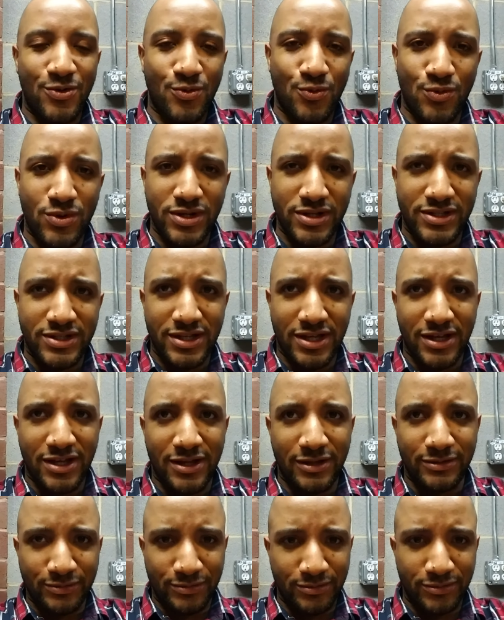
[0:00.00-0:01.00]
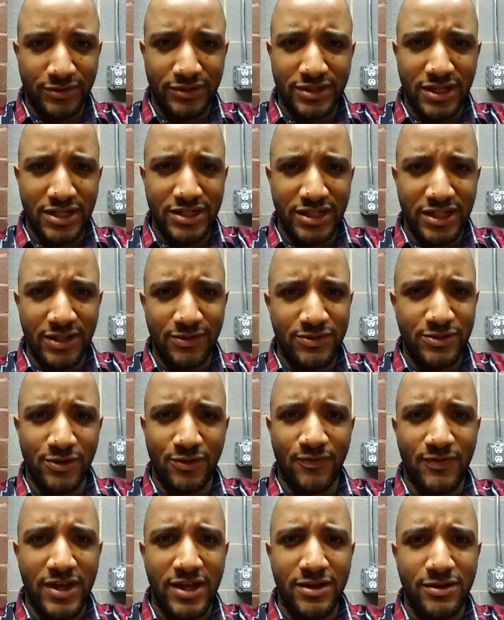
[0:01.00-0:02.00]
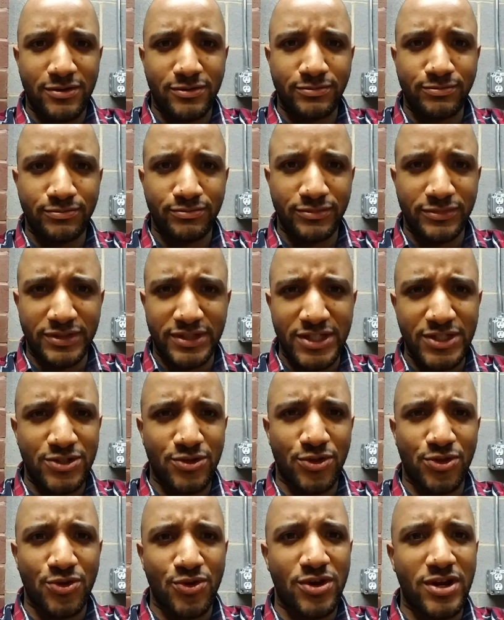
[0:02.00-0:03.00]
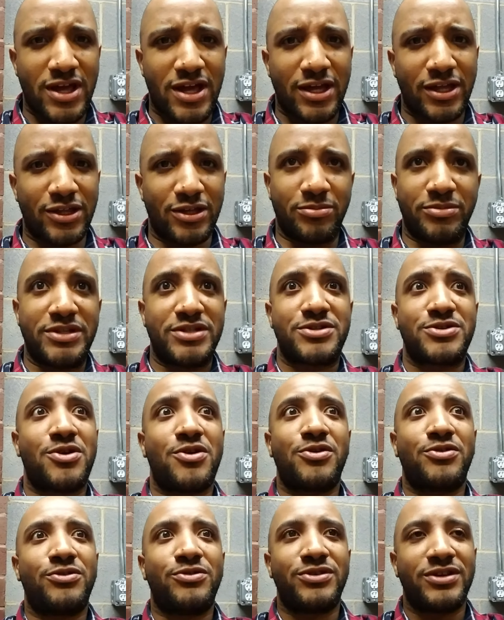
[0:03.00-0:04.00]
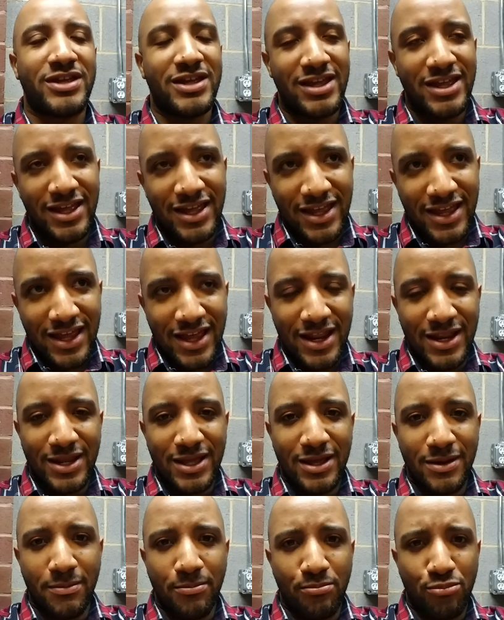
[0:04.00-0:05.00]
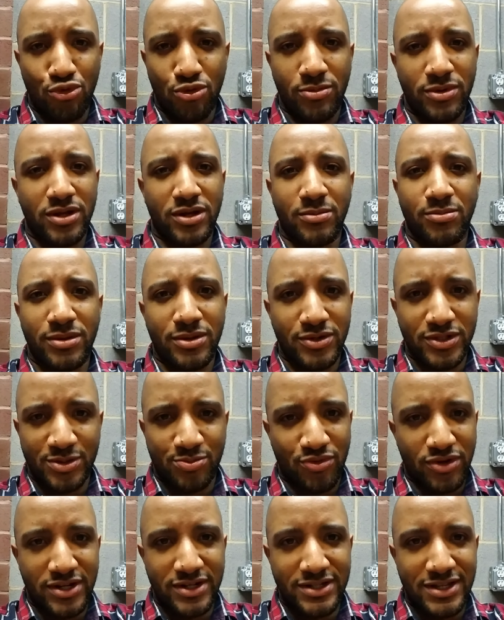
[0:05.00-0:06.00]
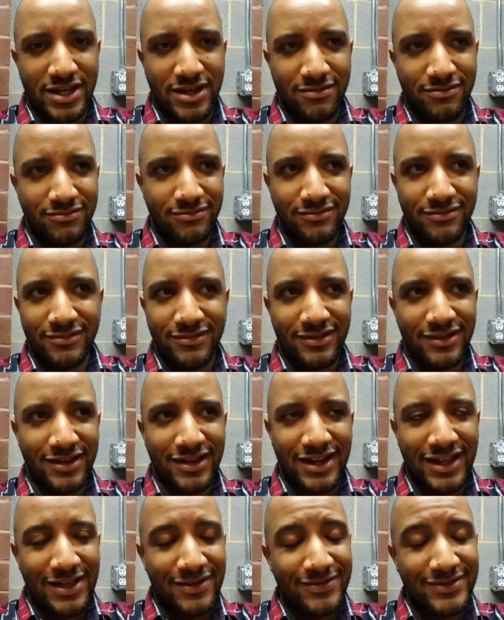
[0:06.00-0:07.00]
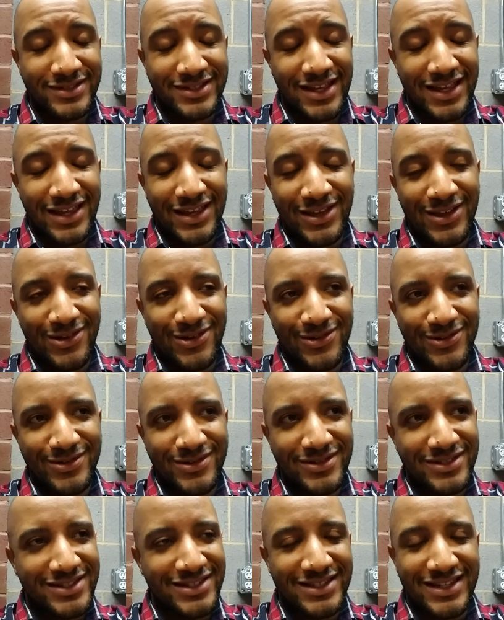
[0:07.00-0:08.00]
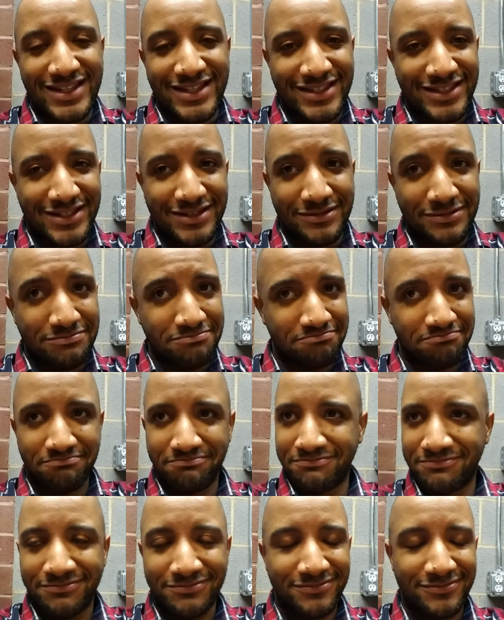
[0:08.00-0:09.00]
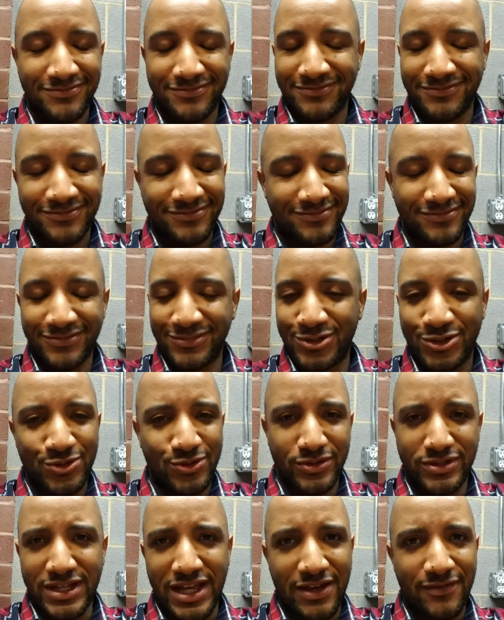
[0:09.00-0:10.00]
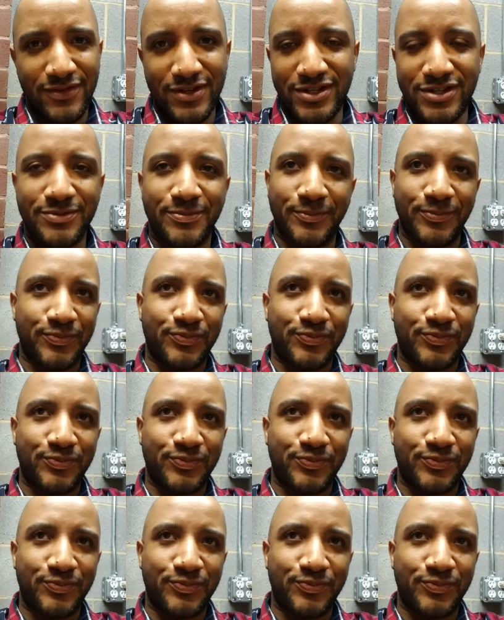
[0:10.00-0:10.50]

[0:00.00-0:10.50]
Once Sanji lifts your veil, sees your third eye, he'll be startled. And then, boom, you're going to blow his brains out. And I was like, yo, it's just too savage.